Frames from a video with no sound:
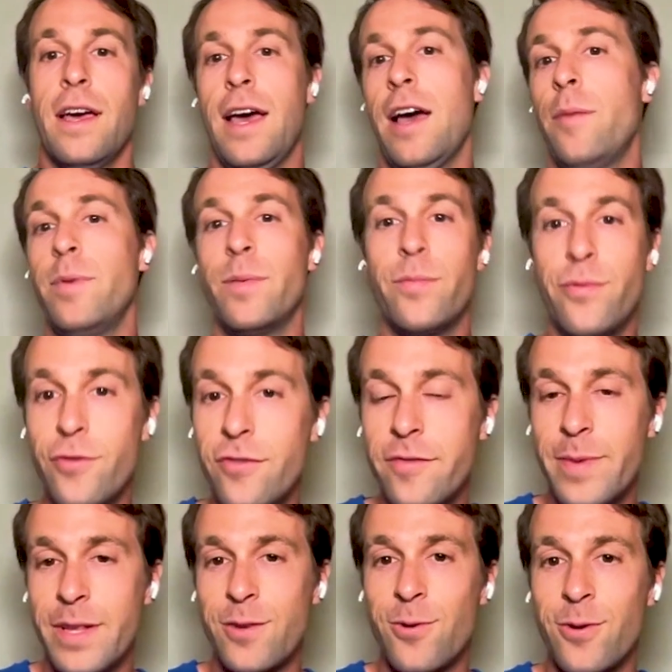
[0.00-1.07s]
help improve
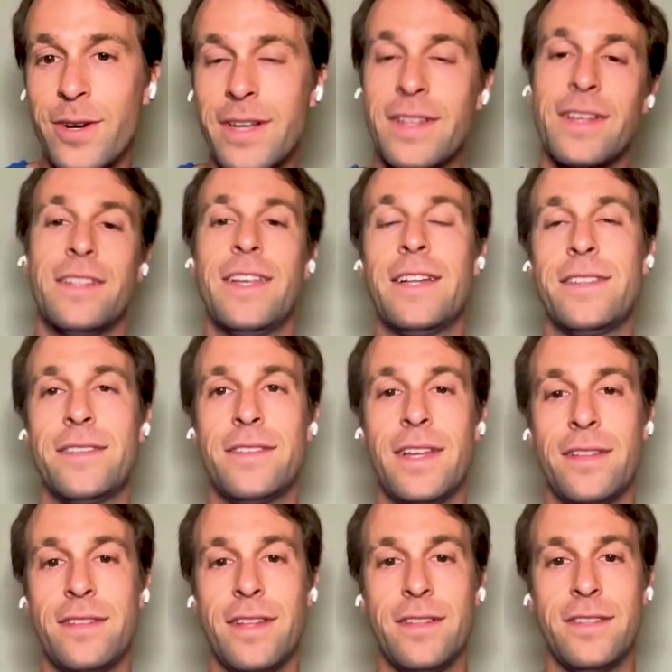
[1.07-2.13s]
Bitcoin, that's
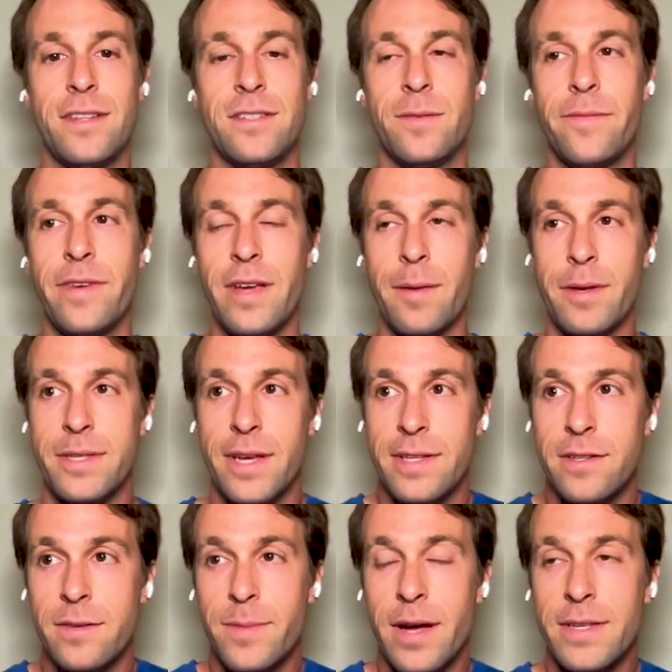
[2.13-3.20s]
that, that, that's something I'm
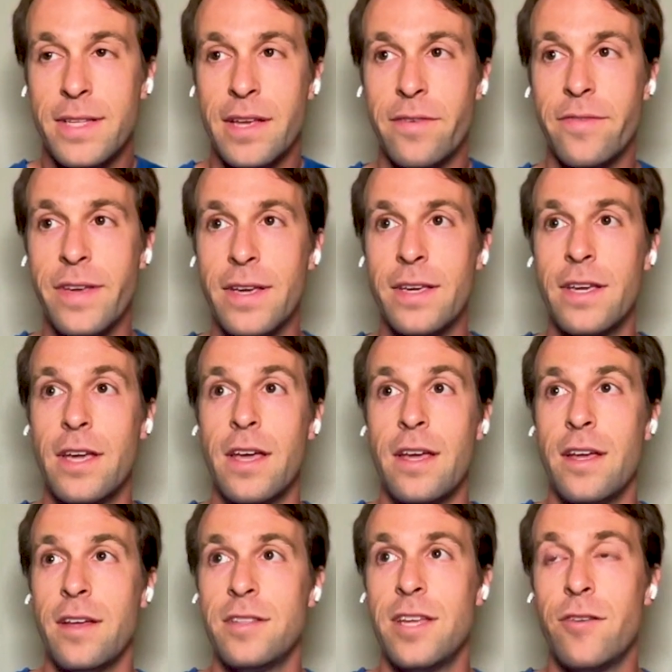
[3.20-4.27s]
excited about. And I think
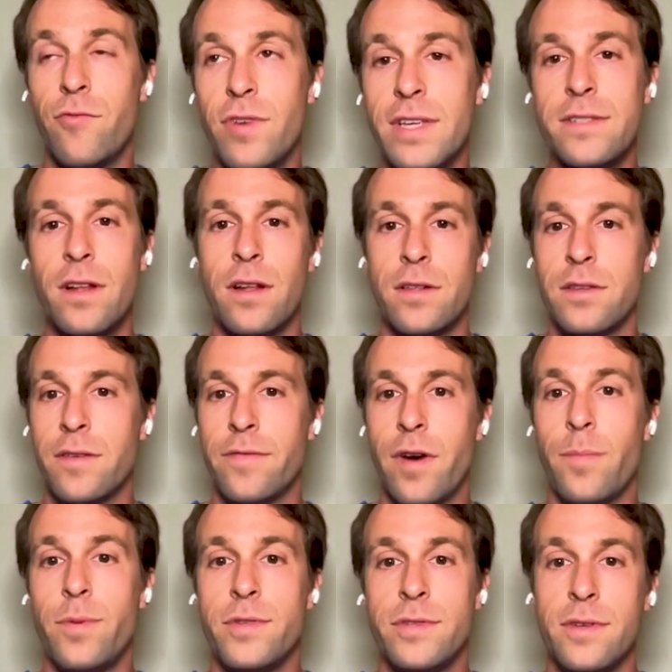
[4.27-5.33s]
there is a lot of
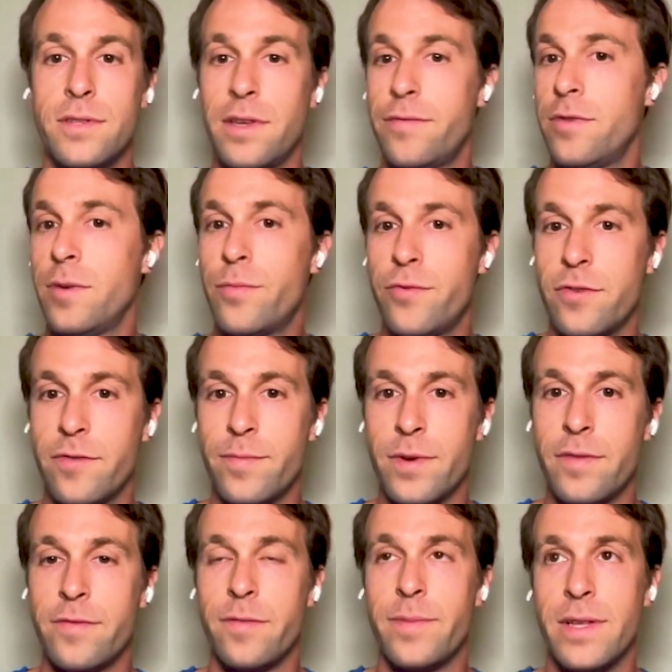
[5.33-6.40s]
opportunity for
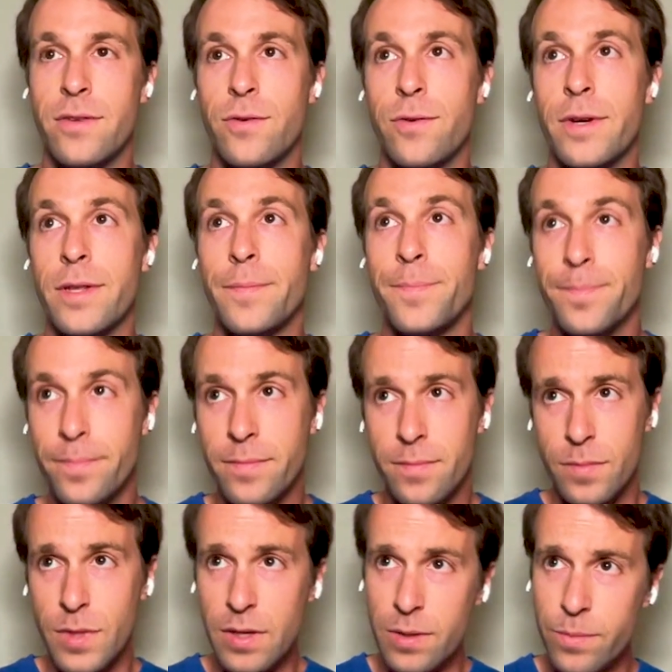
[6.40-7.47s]
improvement for Bitcoin,
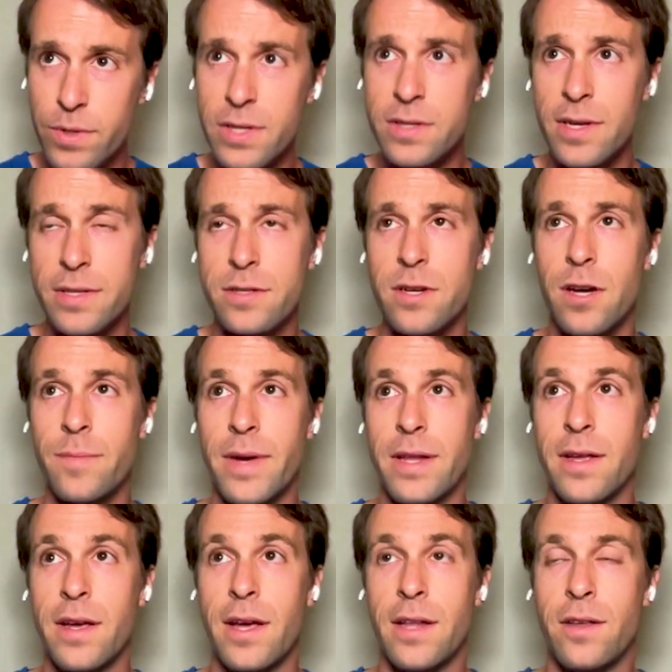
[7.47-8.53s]
but it does come at
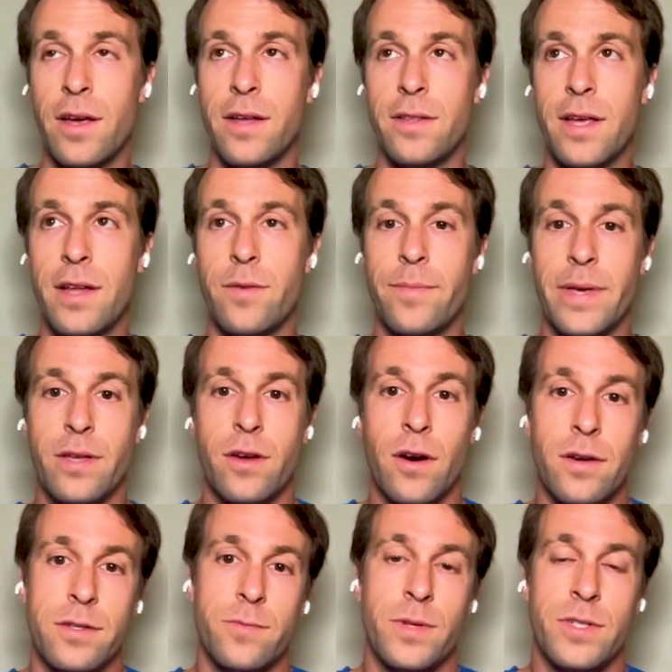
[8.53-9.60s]
a, at a, at a big
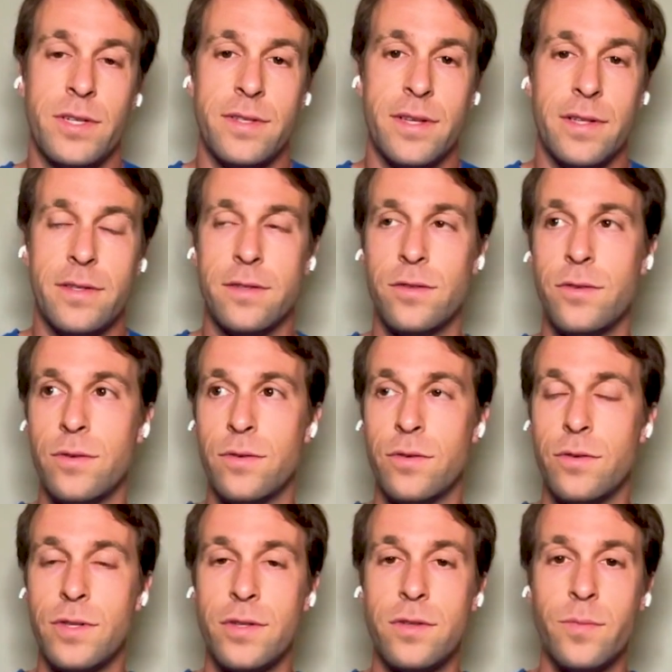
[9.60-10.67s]
cost, which is that to,
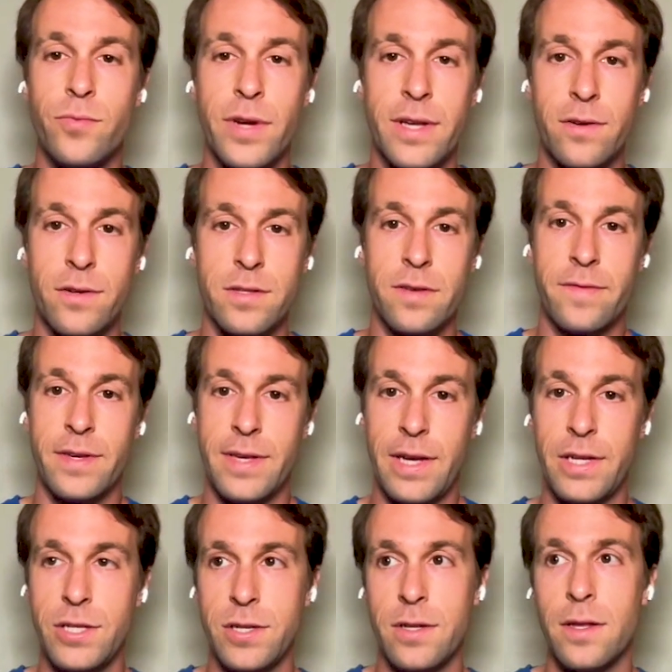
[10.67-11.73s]
you need to break
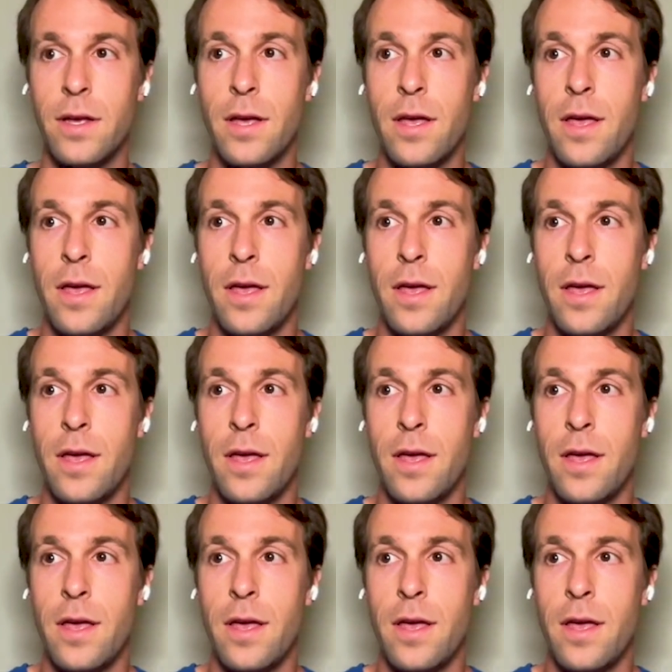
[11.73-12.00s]
ossification.